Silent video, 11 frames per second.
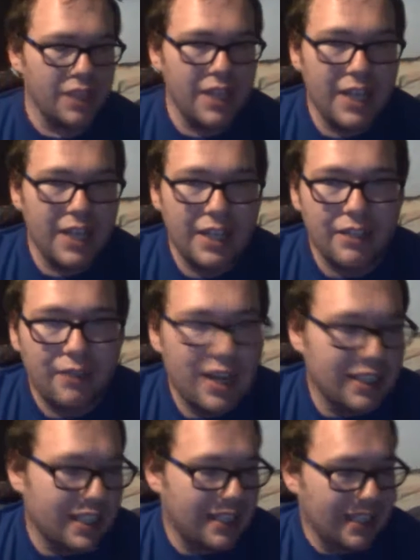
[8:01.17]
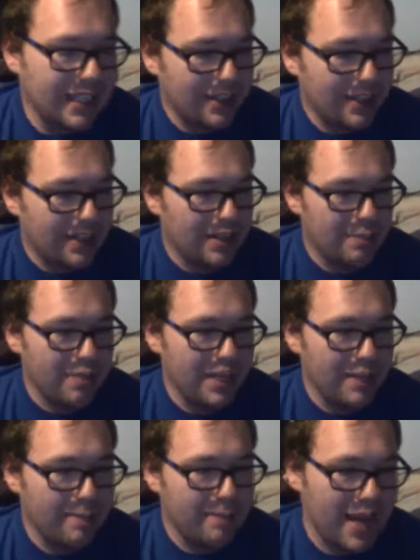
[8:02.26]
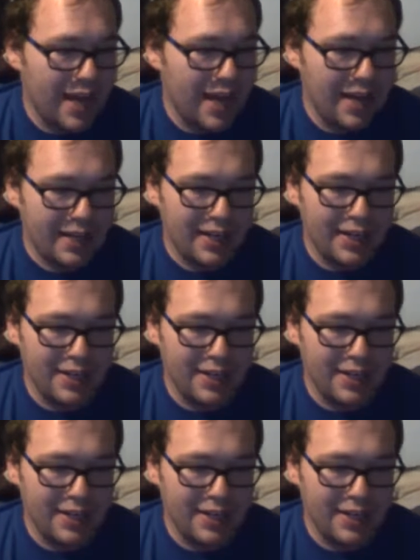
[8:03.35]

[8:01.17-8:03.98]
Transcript: And the fact that they are bringing back